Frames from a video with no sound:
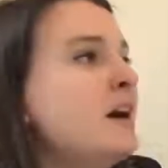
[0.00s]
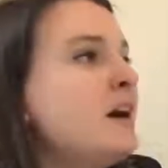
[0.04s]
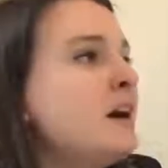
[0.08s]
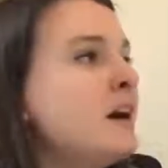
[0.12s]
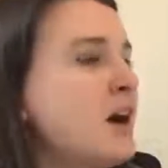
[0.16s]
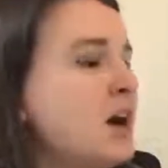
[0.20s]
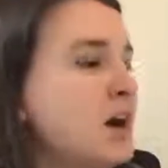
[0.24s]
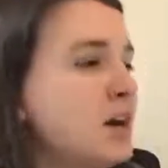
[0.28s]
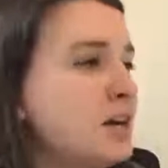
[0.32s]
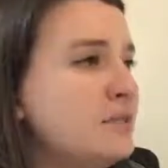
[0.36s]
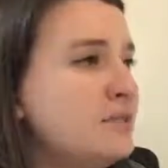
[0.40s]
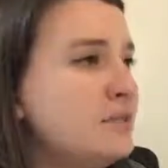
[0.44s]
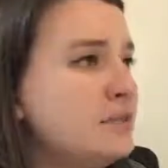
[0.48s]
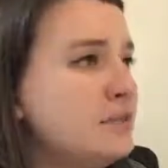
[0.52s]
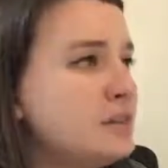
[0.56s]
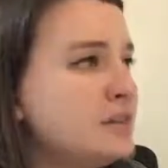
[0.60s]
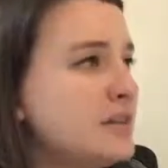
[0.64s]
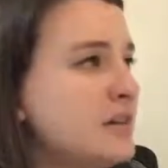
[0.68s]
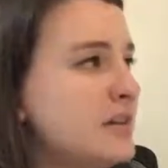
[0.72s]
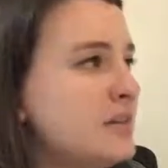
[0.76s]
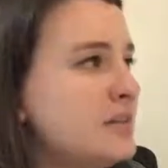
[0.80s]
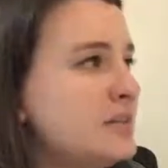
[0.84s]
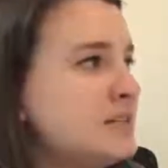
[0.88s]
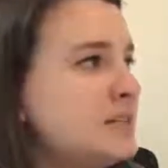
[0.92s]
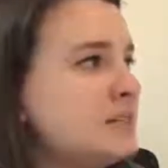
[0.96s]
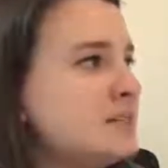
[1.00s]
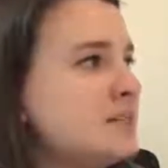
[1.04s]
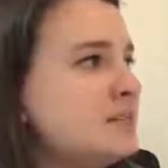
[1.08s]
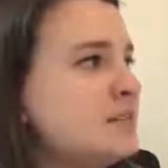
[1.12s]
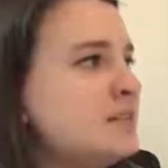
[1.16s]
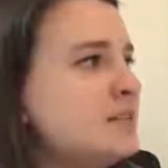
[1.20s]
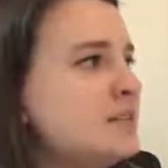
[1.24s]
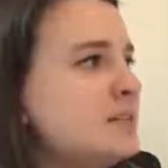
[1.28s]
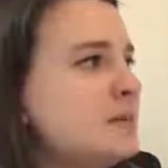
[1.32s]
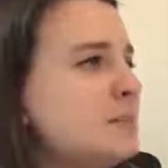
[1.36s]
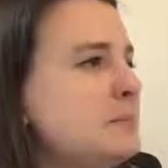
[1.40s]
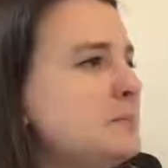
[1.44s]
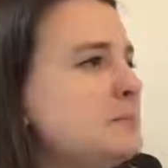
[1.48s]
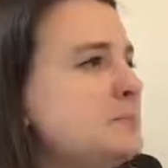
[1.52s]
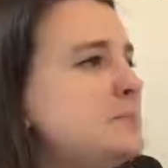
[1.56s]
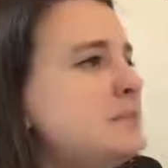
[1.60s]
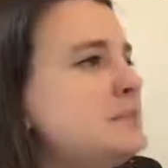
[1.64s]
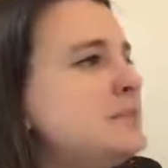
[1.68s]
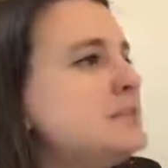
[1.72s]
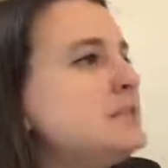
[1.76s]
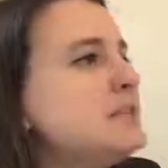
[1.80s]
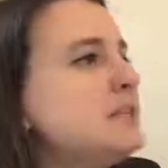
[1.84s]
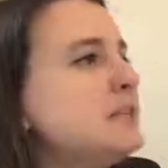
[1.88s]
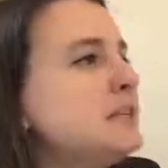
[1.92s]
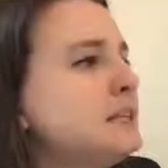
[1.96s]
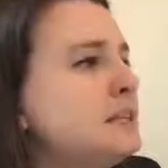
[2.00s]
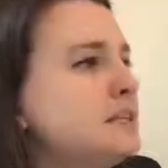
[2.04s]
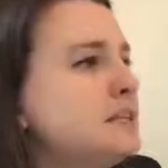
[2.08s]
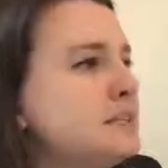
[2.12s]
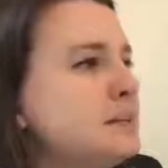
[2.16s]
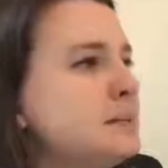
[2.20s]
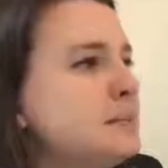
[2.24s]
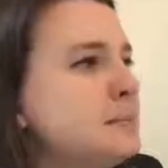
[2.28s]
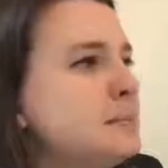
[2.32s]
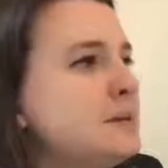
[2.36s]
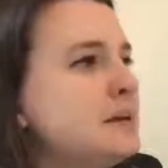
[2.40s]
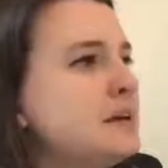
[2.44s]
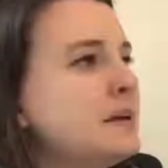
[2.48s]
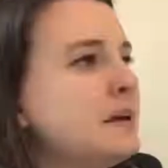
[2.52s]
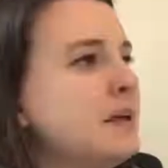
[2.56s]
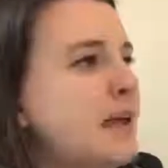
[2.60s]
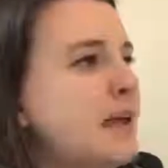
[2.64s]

convertase subtilism